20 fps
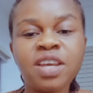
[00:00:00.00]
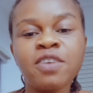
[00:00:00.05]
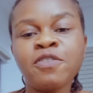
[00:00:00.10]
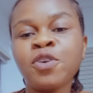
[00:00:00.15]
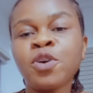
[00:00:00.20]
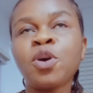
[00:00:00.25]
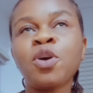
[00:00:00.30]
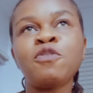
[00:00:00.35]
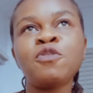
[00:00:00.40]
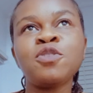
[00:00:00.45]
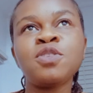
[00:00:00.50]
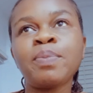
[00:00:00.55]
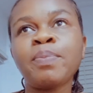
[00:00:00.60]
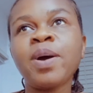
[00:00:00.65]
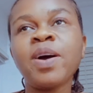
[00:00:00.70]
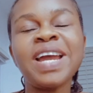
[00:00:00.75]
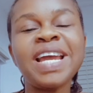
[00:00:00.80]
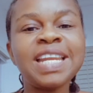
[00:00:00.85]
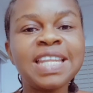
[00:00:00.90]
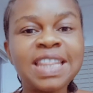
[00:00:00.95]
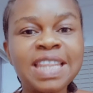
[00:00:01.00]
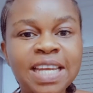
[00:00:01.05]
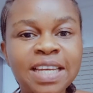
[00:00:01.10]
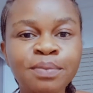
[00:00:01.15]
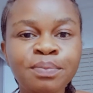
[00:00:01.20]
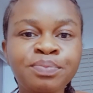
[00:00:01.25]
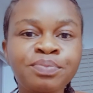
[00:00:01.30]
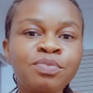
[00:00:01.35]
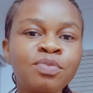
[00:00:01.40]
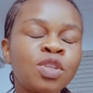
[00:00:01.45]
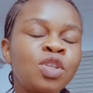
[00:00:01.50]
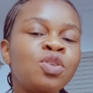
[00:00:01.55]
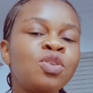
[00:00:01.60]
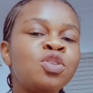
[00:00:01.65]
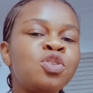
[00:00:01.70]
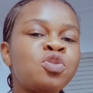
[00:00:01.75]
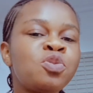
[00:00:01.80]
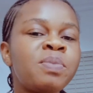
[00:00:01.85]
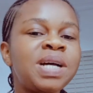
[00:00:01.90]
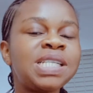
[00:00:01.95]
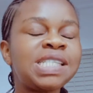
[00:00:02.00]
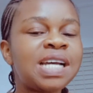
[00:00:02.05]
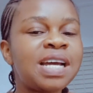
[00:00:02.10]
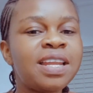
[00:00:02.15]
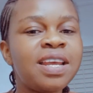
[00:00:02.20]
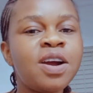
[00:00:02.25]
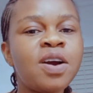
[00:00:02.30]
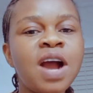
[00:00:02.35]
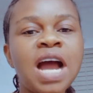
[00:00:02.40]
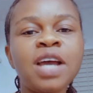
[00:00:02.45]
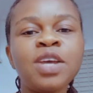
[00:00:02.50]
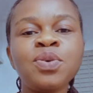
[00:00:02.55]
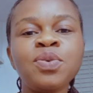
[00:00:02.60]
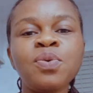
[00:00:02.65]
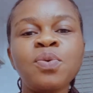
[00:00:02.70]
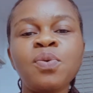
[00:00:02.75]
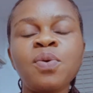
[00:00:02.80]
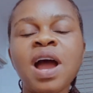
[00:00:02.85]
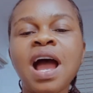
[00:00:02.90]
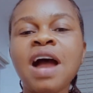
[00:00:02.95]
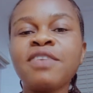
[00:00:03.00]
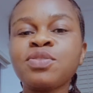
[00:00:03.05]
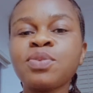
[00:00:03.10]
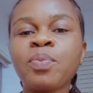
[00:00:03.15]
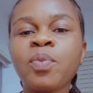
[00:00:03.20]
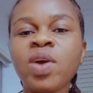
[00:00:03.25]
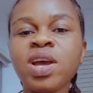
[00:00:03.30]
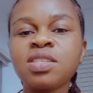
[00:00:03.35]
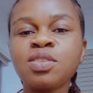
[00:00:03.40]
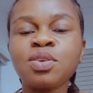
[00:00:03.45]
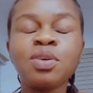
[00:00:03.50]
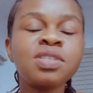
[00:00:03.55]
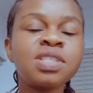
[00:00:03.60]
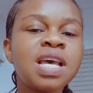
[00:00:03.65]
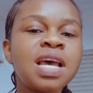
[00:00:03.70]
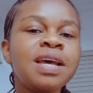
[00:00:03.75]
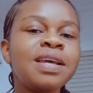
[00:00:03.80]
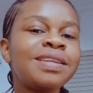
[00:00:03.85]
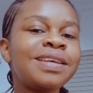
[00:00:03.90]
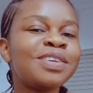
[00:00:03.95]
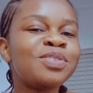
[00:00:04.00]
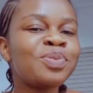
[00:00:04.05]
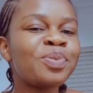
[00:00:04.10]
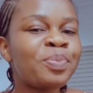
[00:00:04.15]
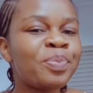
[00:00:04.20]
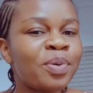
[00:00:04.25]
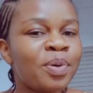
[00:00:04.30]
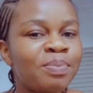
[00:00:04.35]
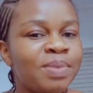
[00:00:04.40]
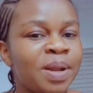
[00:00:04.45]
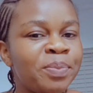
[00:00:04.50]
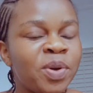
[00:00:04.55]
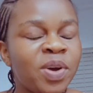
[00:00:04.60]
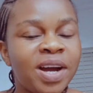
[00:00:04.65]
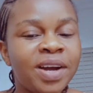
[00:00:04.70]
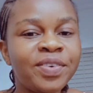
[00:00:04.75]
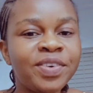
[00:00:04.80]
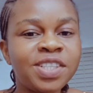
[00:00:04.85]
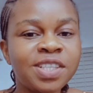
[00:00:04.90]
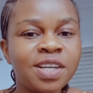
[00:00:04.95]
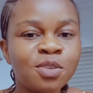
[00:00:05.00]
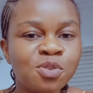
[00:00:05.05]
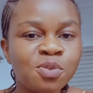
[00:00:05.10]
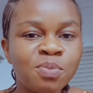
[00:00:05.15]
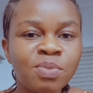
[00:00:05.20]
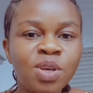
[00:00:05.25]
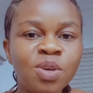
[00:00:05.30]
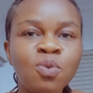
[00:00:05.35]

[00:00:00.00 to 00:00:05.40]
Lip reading: If you're confused about anything, you go through my channel and you have some questions, there's no problem. You can reach out to me.